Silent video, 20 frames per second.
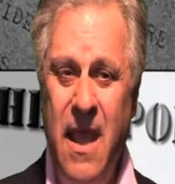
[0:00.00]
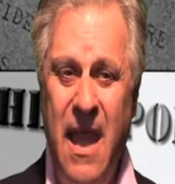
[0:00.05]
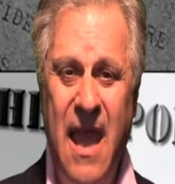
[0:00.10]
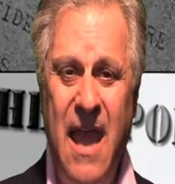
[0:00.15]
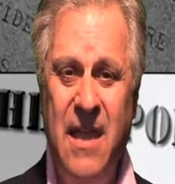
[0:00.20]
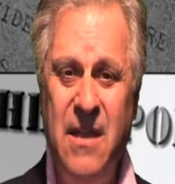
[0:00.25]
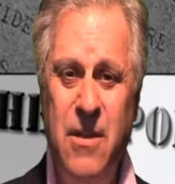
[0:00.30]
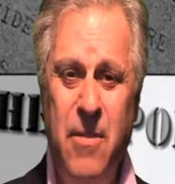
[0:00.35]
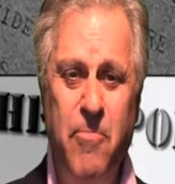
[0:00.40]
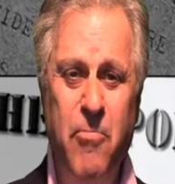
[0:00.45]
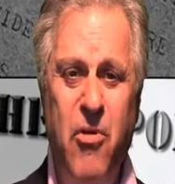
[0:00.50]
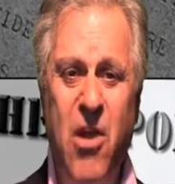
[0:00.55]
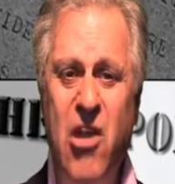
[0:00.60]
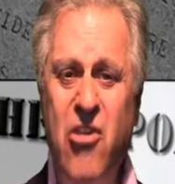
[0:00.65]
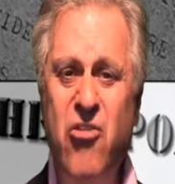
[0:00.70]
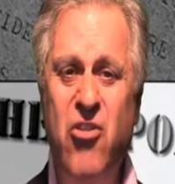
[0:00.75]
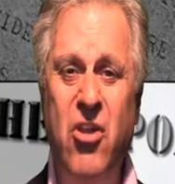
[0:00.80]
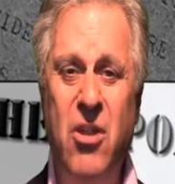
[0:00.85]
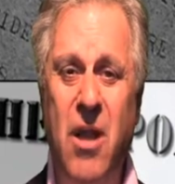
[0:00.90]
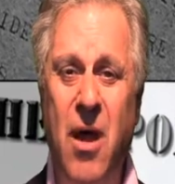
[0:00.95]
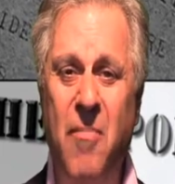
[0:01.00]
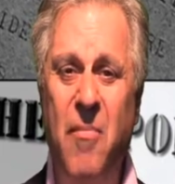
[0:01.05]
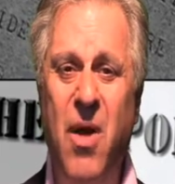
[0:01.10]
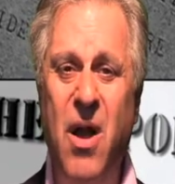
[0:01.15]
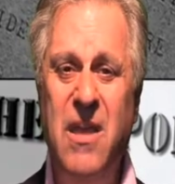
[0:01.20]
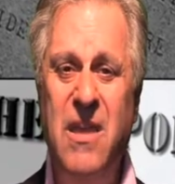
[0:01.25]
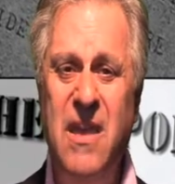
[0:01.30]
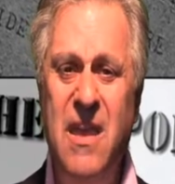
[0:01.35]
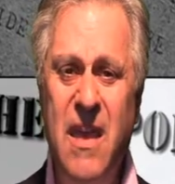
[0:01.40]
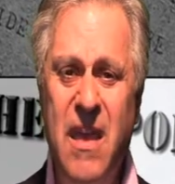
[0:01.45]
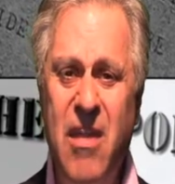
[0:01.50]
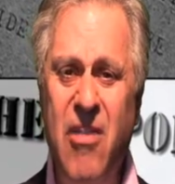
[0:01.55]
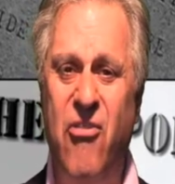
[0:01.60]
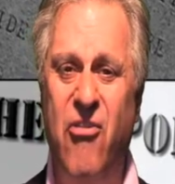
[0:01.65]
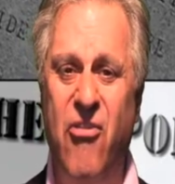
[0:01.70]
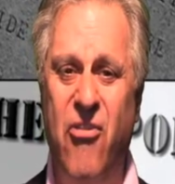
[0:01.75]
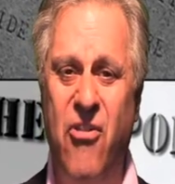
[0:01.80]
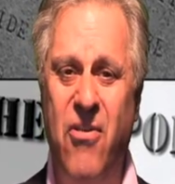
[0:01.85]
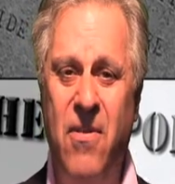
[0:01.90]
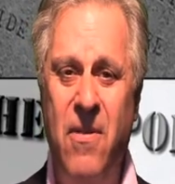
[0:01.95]
and depression among
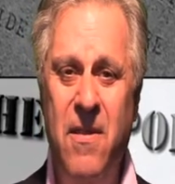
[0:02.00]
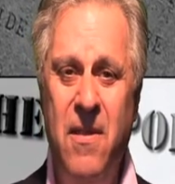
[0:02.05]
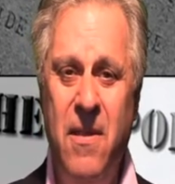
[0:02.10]
kids.